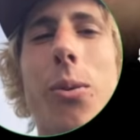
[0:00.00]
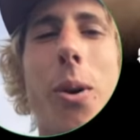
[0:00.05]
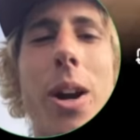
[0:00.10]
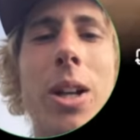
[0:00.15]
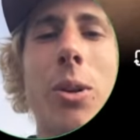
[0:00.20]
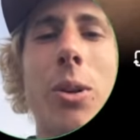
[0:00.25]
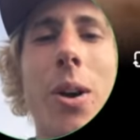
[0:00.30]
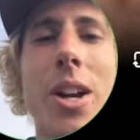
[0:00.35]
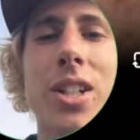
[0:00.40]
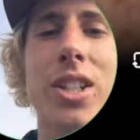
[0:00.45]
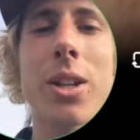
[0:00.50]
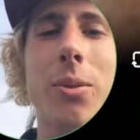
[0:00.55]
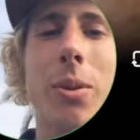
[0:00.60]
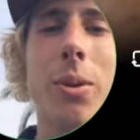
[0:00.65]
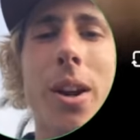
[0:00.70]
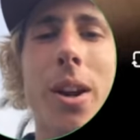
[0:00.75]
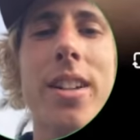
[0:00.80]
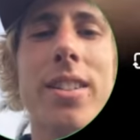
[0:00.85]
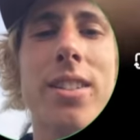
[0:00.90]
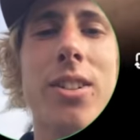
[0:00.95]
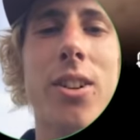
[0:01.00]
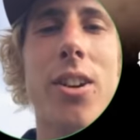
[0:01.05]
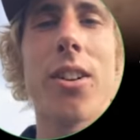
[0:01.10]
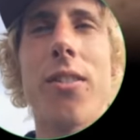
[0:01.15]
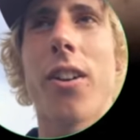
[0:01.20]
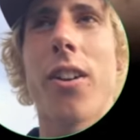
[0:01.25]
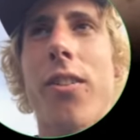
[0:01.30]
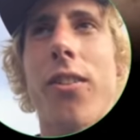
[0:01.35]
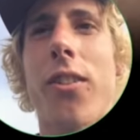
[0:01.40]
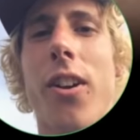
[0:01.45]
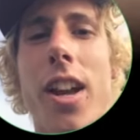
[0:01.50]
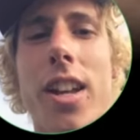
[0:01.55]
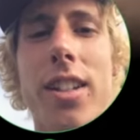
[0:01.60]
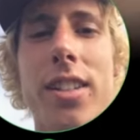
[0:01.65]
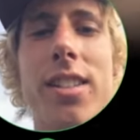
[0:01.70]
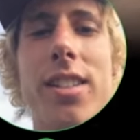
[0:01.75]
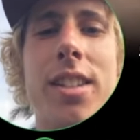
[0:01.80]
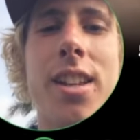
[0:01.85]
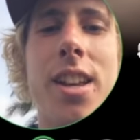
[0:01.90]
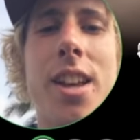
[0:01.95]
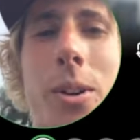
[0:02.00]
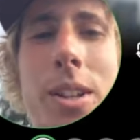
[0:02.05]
So one question that we were asking all of our friends